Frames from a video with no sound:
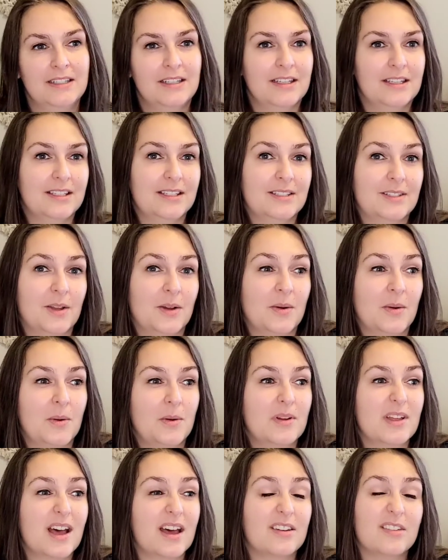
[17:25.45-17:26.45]
So
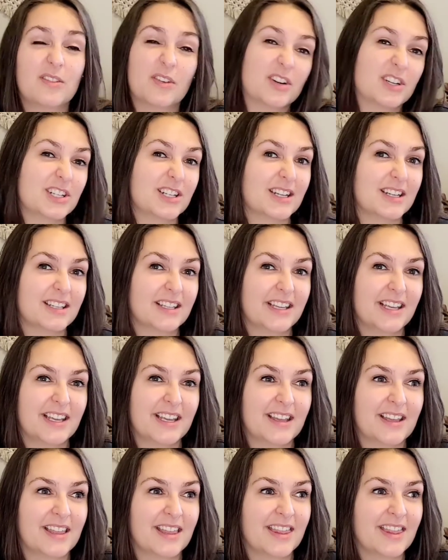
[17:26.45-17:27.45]

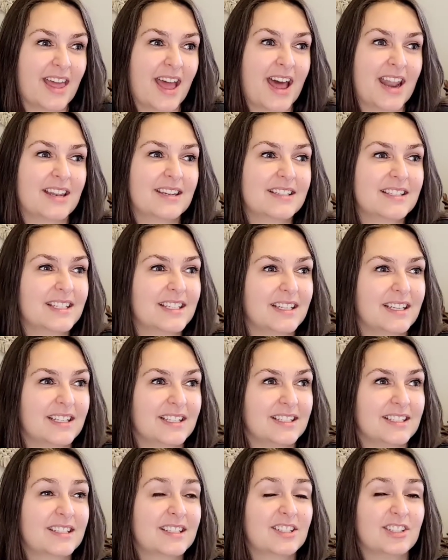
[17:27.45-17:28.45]
unfortunately, that
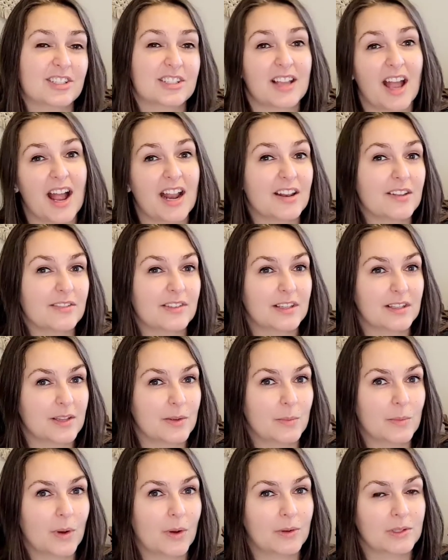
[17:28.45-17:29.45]
is just kind of in
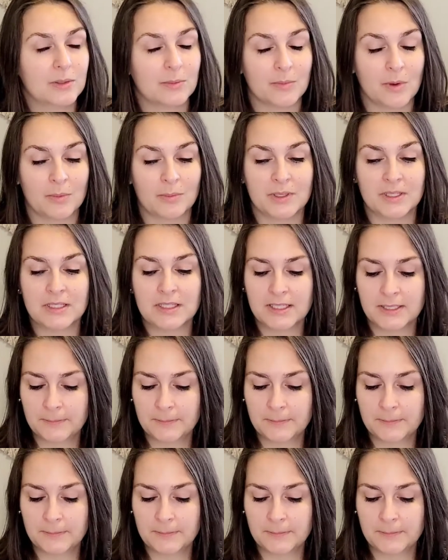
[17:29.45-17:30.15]
limbo at the moment.